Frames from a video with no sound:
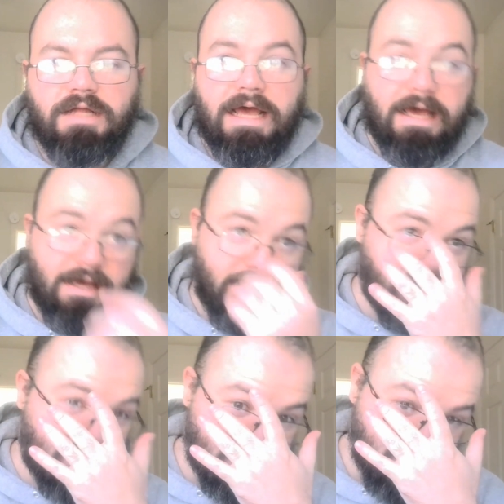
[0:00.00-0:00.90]

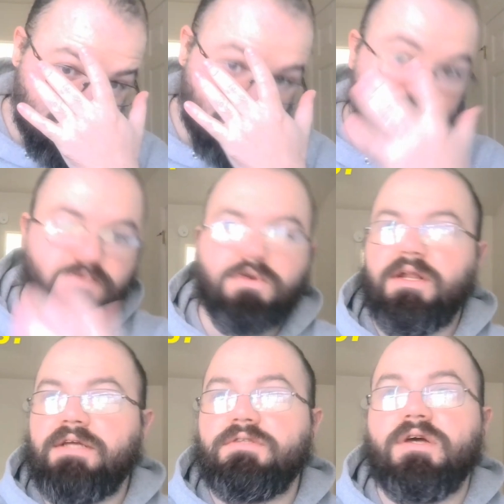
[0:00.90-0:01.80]
And this one was one
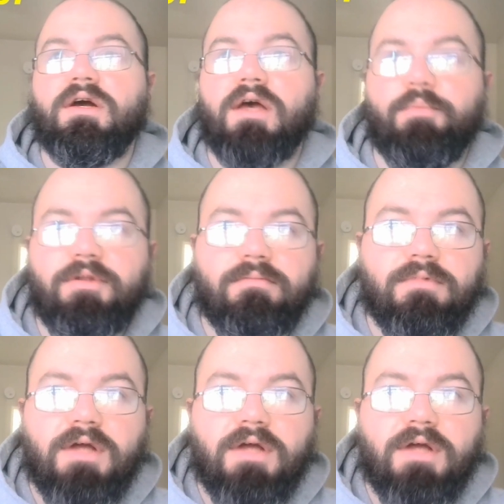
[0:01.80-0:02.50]
I saw coming.